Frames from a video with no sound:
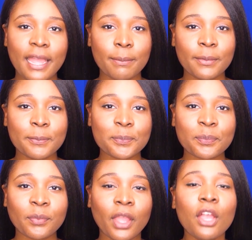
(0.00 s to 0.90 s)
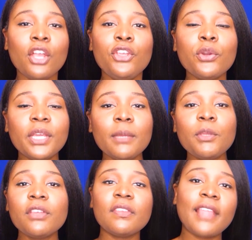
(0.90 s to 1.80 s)
the stem.
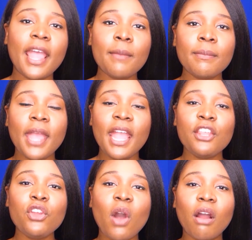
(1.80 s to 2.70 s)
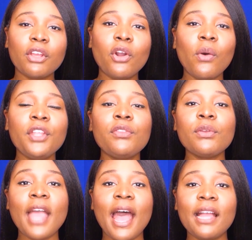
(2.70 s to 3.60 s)
You keep your stem and you are
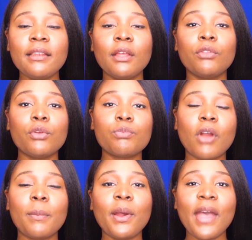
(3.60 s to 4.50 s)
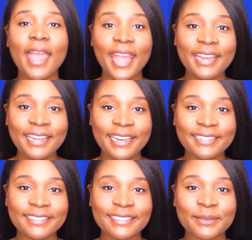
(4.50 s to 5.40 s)
going to add the proper
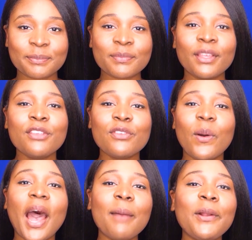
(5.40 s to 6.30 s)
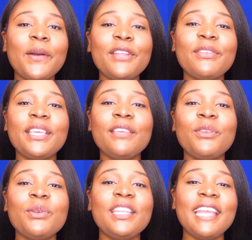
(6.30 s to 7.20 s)
endings. So I'm going
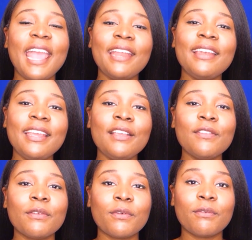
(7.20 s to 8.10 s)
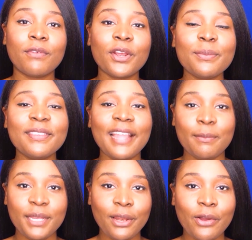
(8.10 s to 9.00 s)
to give you the endings for
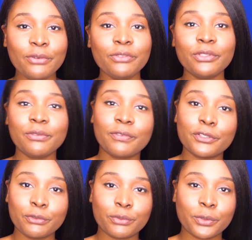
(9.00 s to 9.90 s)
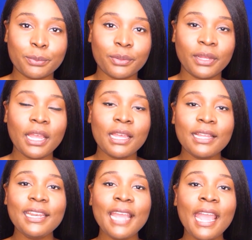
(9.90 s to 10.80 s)
verbs that belong to the first group.
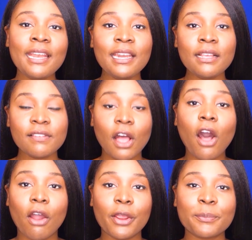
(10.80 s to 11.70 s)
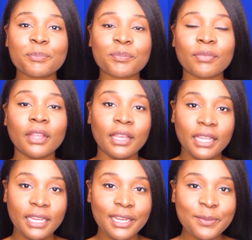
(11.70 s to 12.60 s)
The endings are
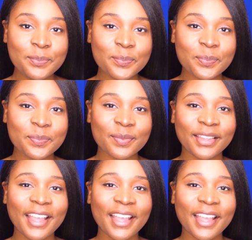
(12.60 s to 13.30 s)
E,